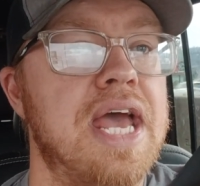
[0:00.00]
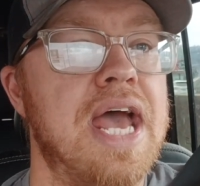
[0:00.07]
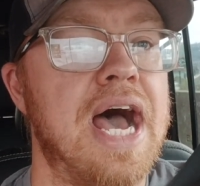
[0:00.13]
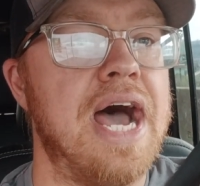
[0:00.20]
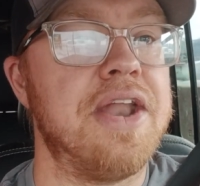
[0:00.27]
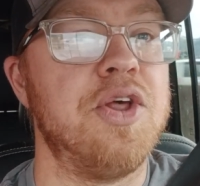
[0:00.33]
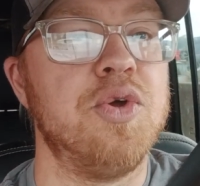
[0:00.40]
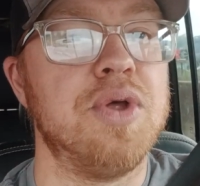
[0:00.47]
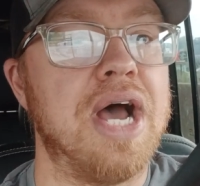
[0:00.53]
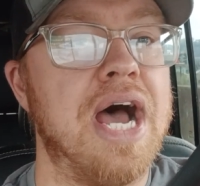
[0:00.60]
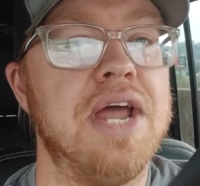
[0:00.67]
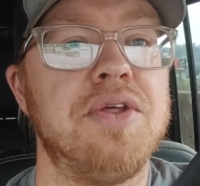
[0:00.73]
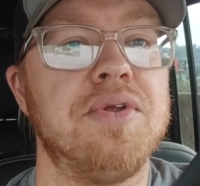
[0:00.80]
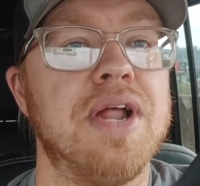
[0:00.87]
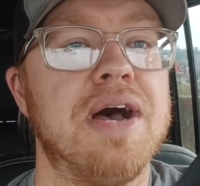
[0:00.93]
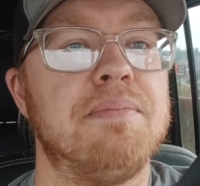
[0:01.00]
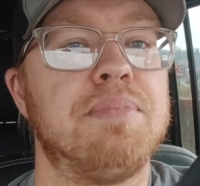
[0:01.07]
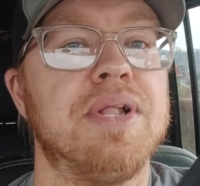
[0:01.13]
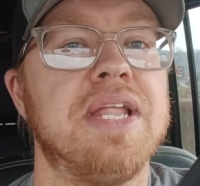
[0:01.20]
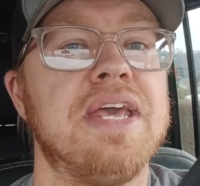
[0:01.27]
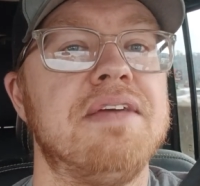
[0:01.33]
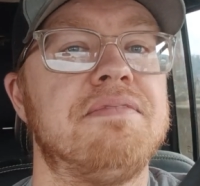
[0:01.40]
I do not
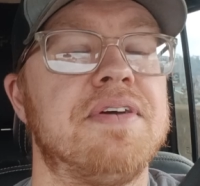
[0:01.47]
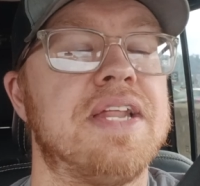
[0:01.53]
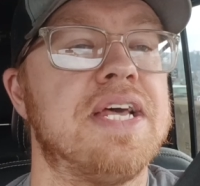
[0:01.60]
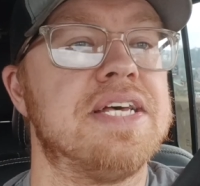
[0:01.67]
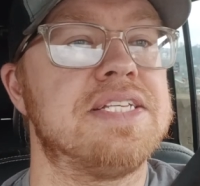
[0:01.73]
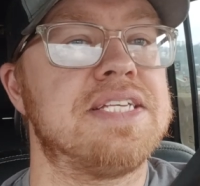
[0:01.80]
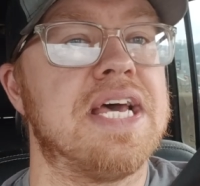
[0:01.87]
believe it is